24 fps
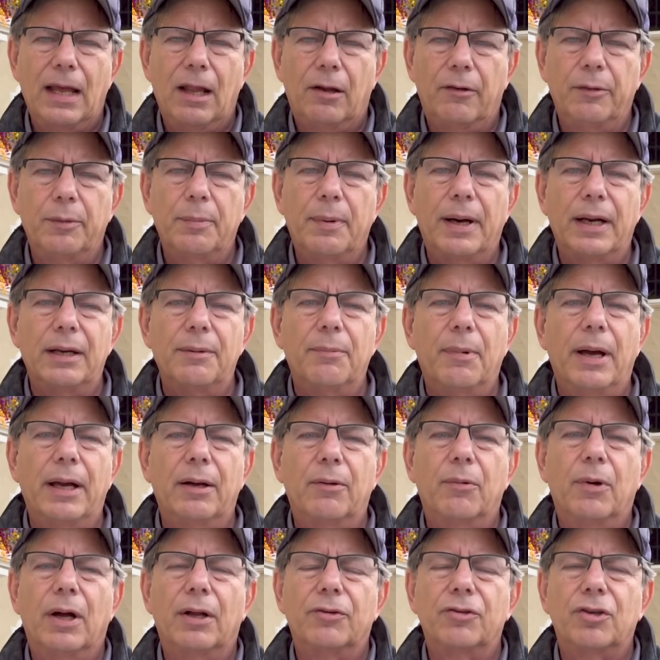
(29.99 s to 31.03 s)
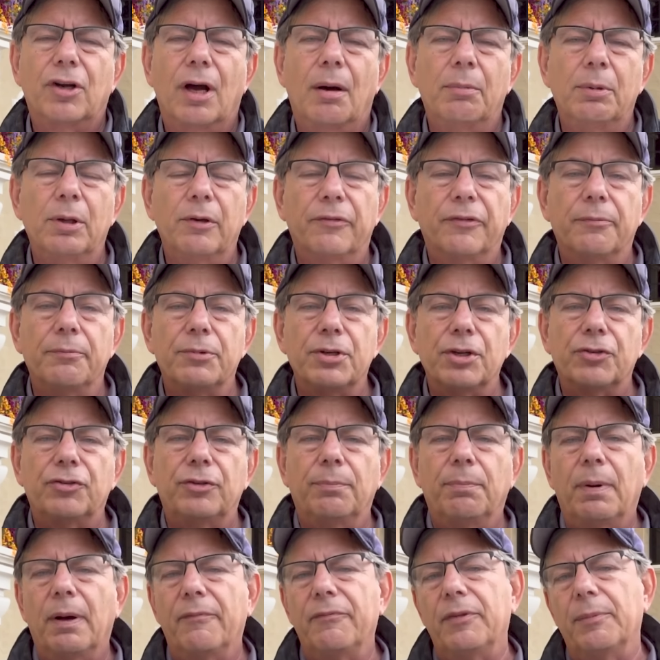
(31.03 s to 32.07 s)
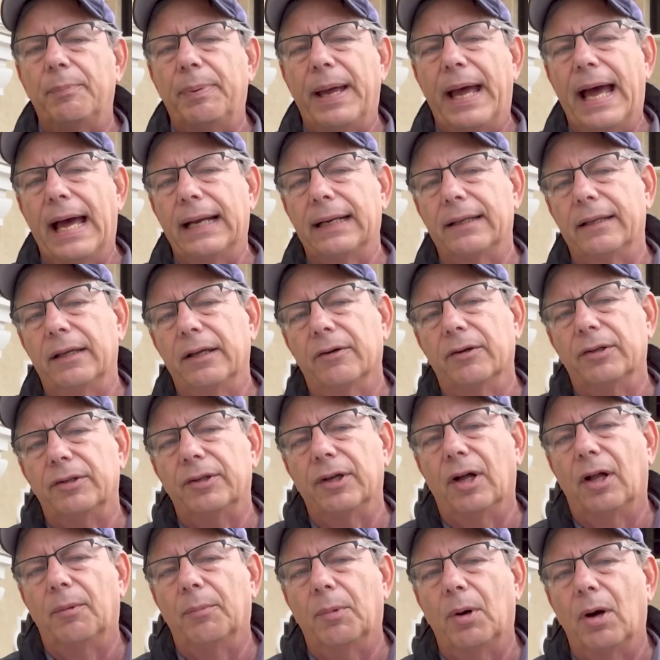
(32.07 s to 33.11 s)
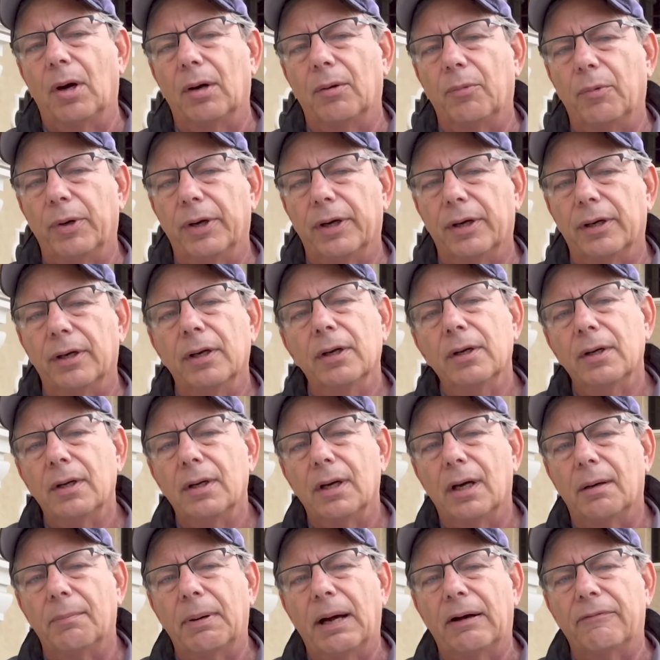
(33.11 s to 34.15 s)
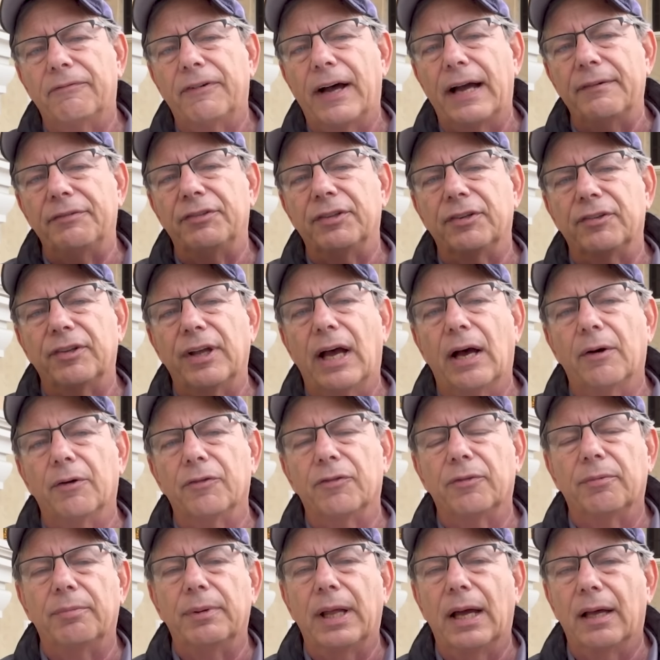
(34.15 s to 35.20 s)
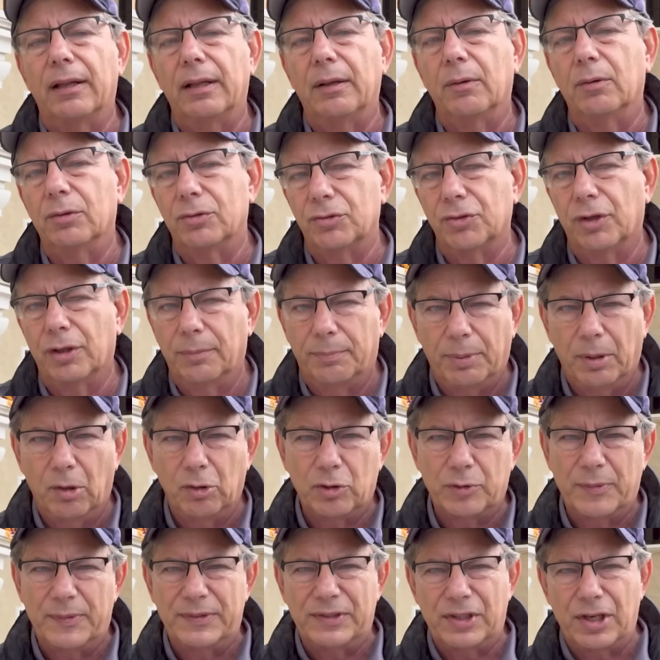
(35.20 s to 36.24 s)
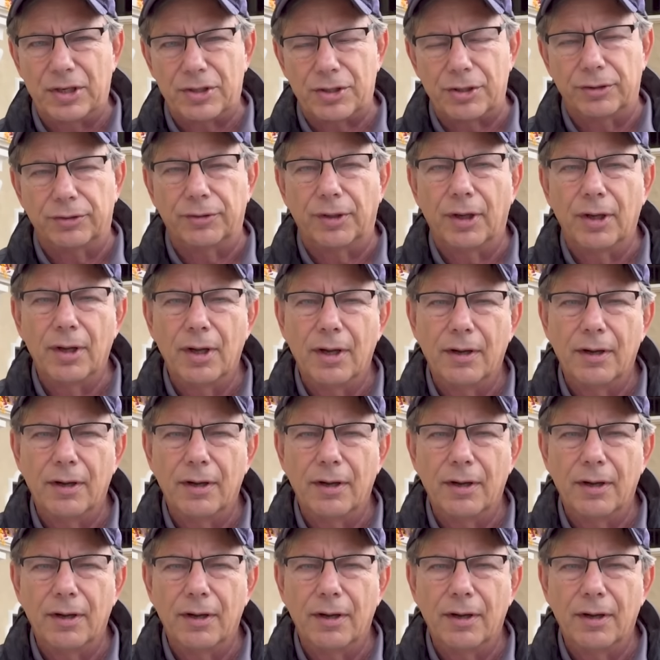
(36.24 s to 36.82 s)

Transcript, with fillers: Hello everybody, Mike Welch coming to you from just above the paddock here at Del Mar, where about five, six hours from now they will draw the post position